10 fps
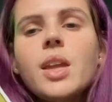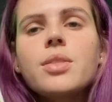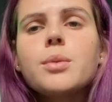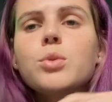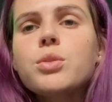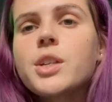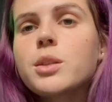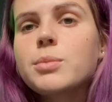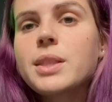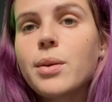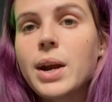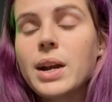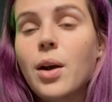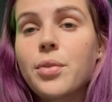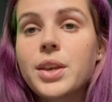The moon tells me that right
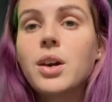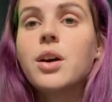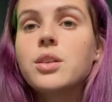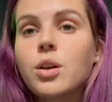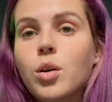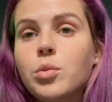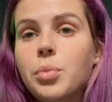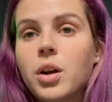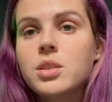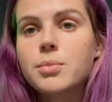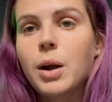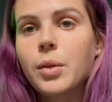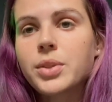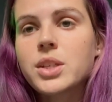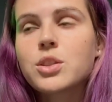now the unknown parts
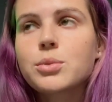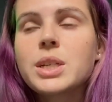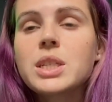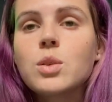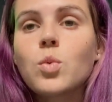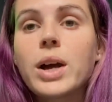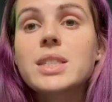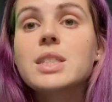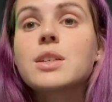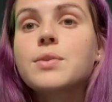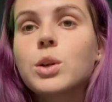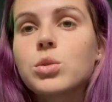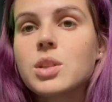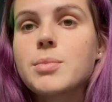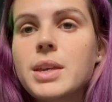about this, the reason why it's
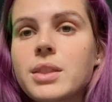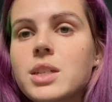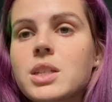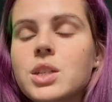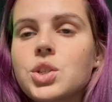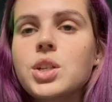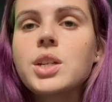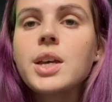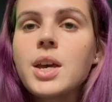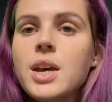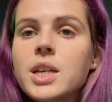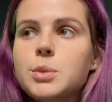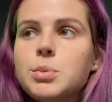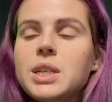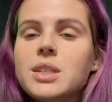difficult to make the decision
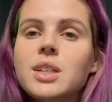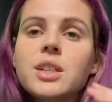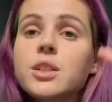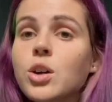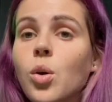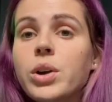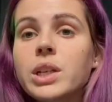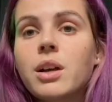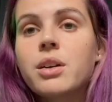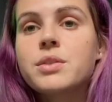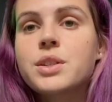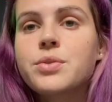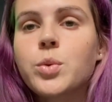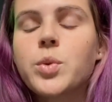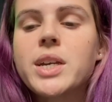is because it can go in a lot of
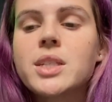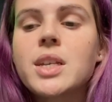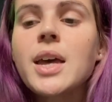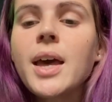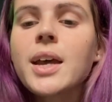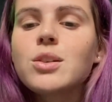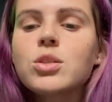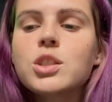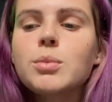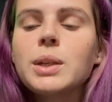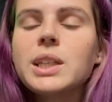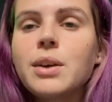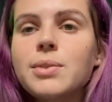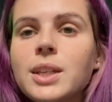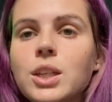different ways. And ultimately,
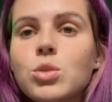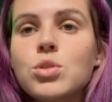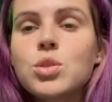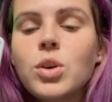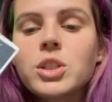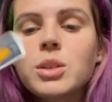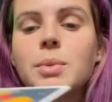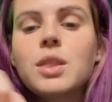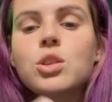I feel like you just want to make the